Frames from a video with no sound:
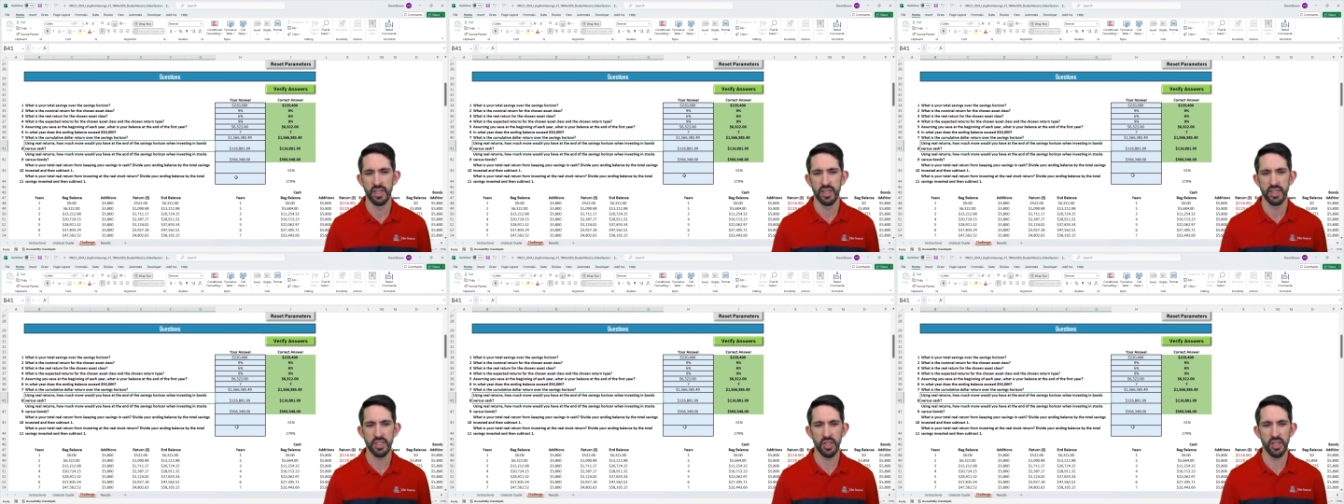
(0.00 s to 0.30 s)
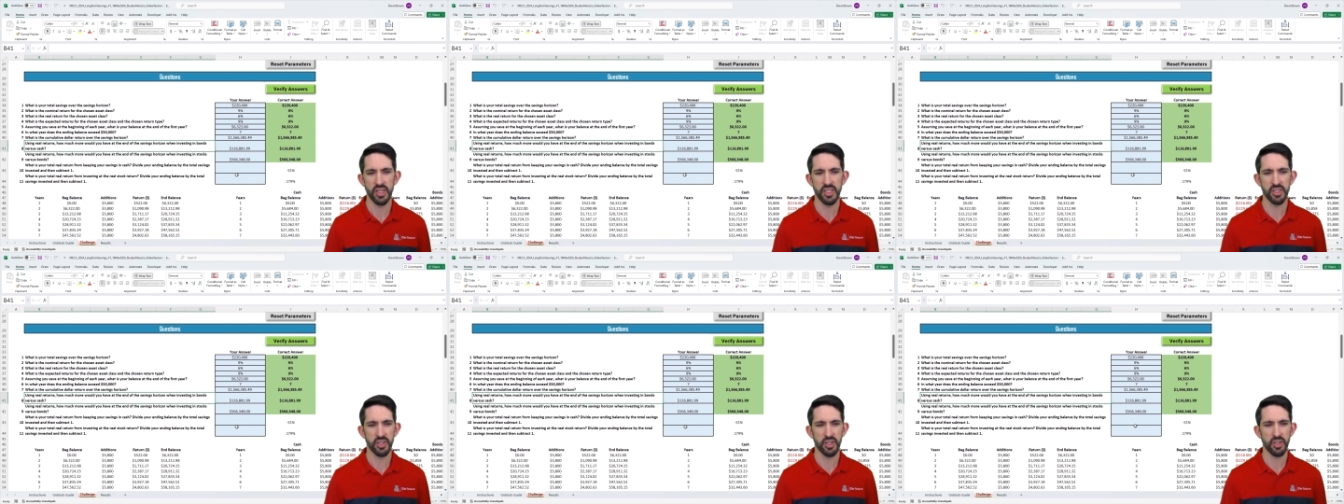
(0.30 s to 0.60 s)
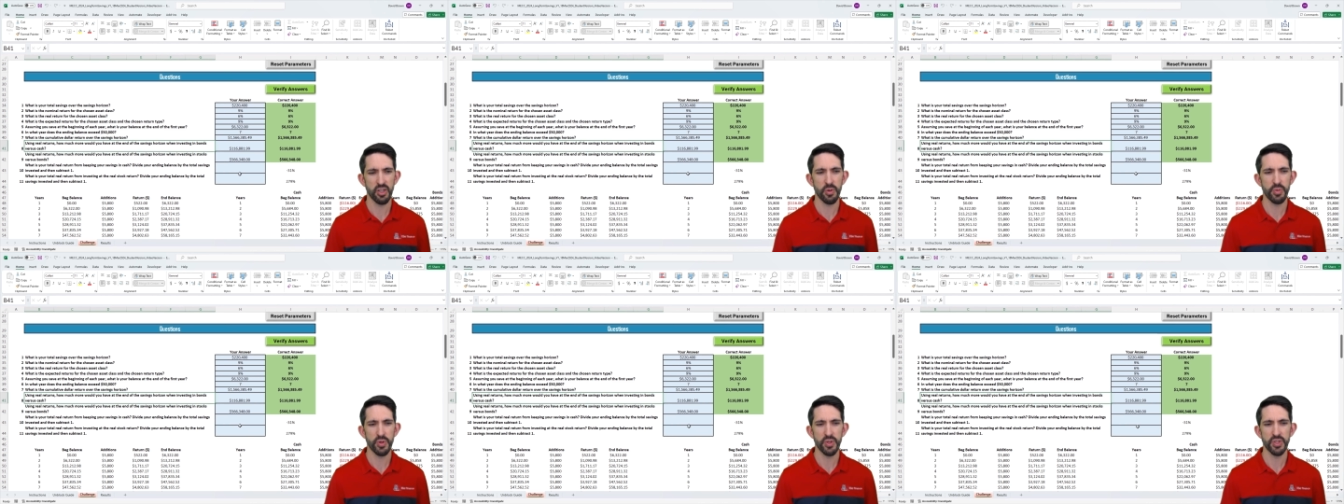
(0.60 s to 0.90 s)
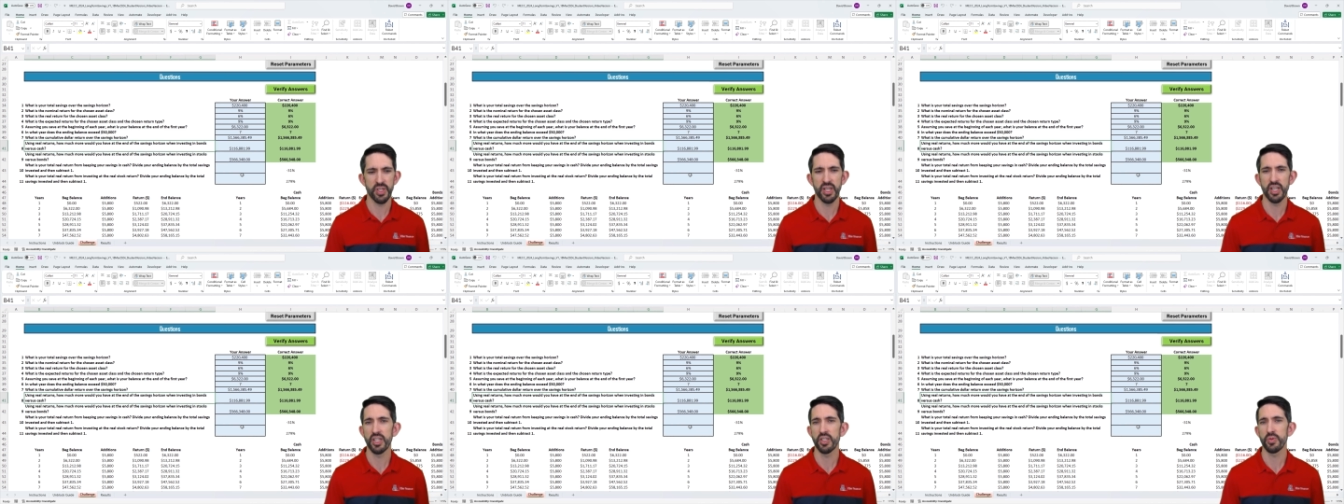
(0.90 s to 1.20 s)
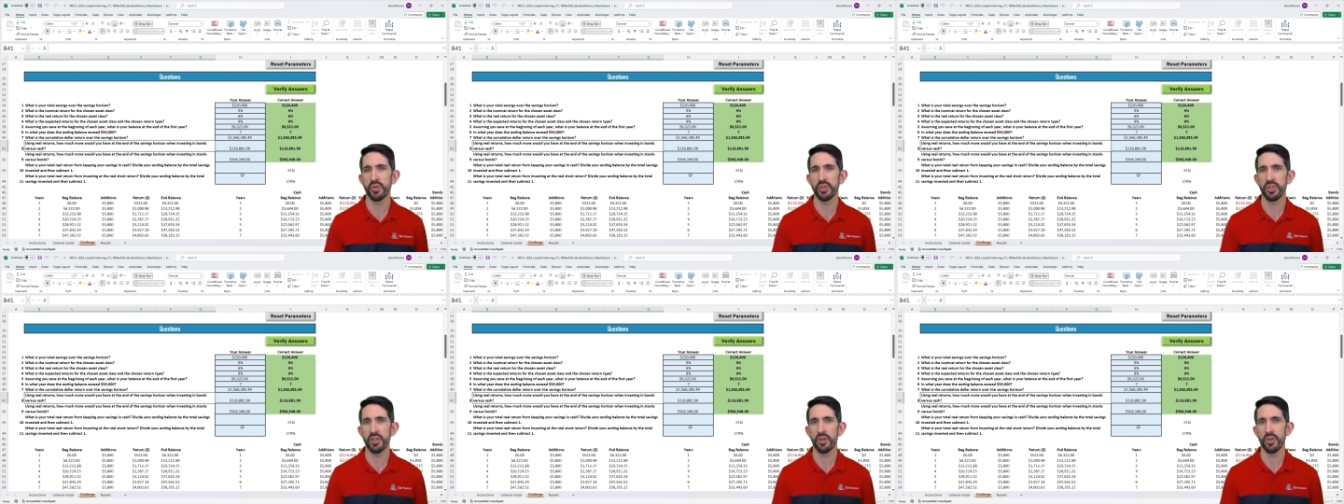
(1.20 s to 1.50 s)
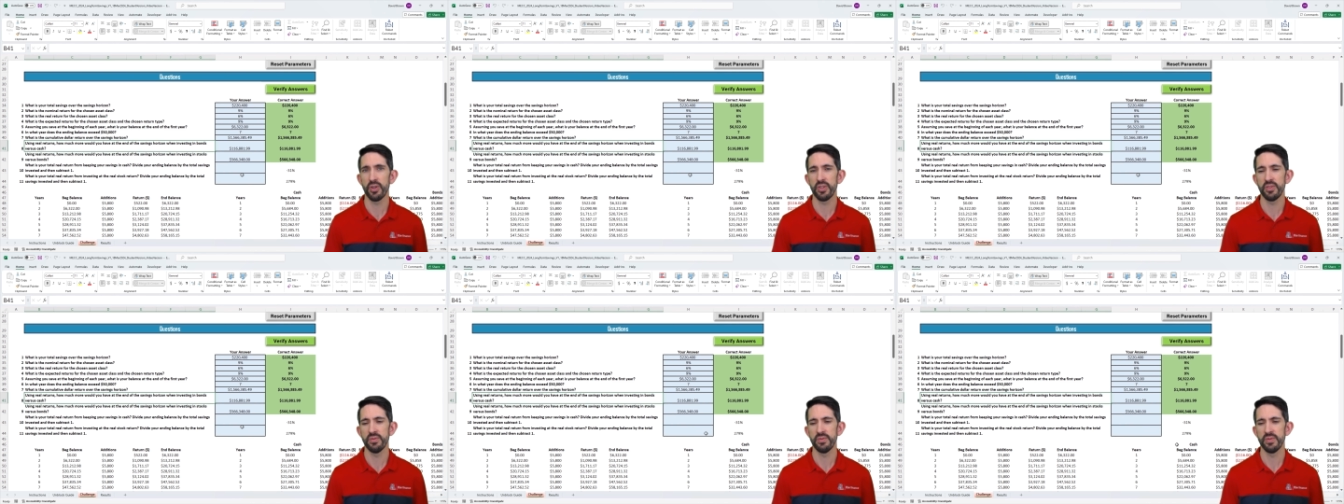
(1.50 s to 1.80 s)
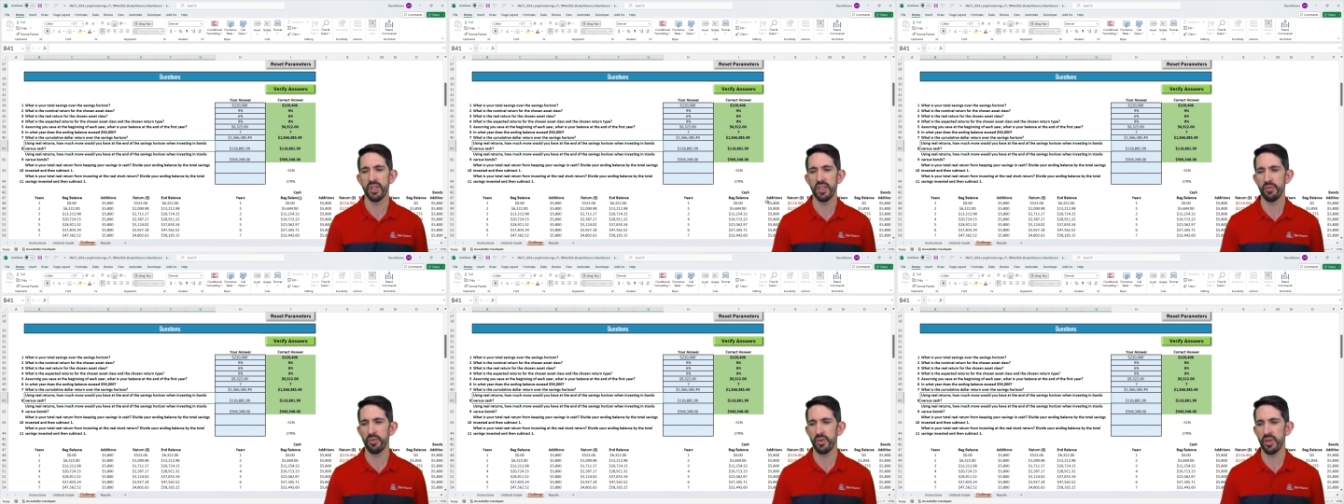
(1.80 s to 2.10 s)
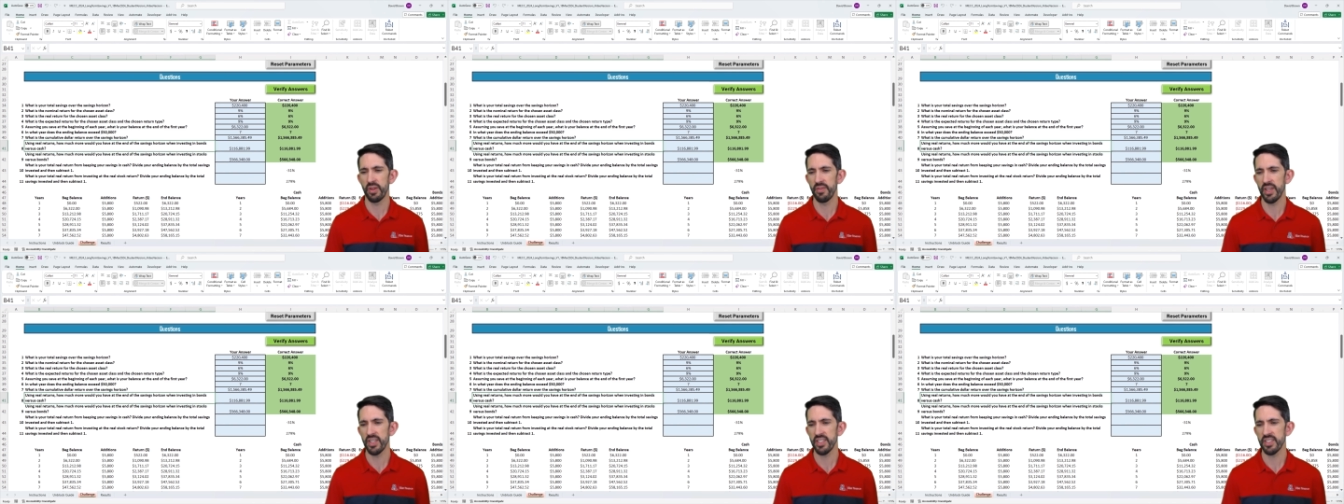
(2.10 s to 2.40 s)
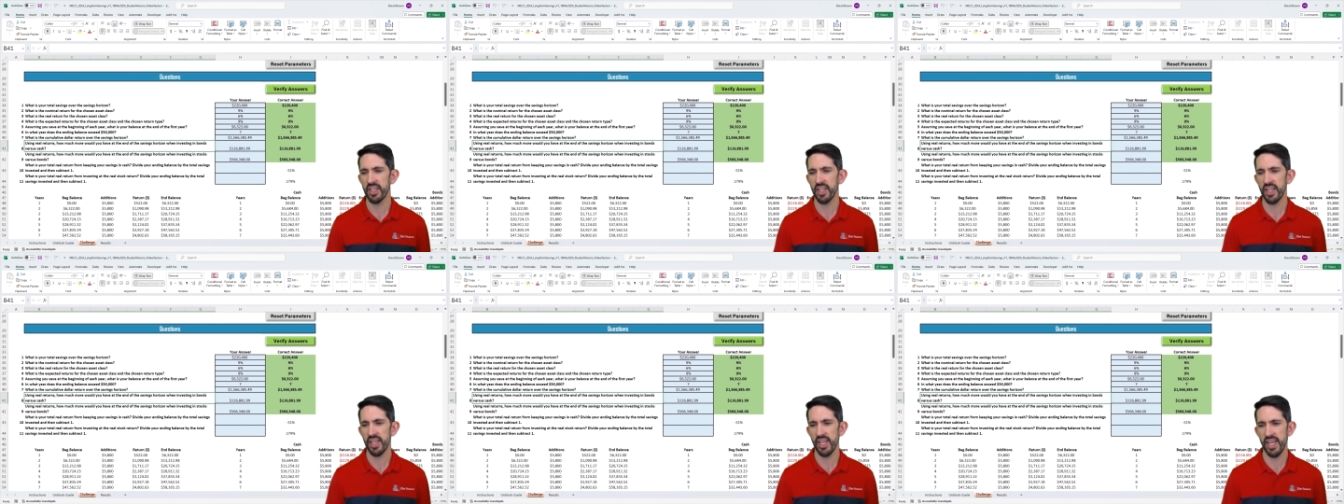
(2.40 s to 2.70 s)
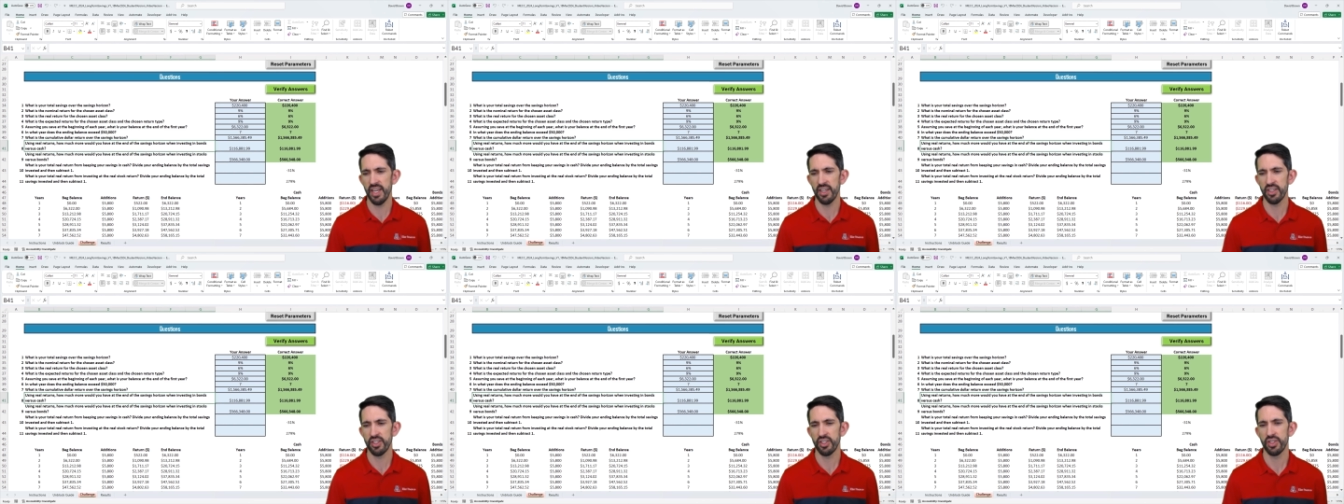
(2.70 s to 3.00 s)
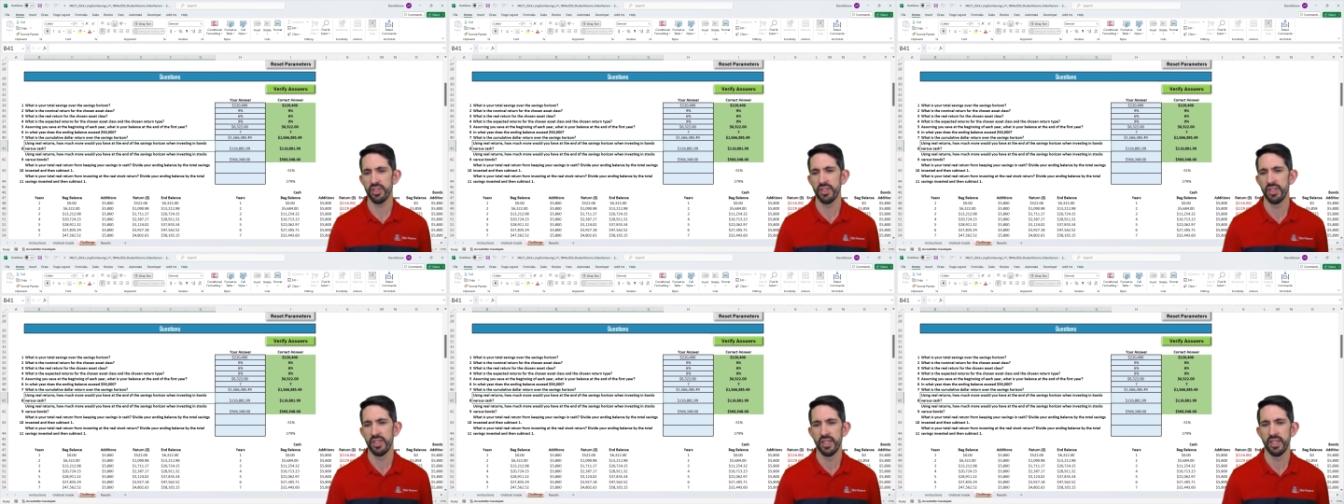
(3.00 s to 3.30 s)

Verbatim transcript: So let's look at our percentage return if we invest in cash.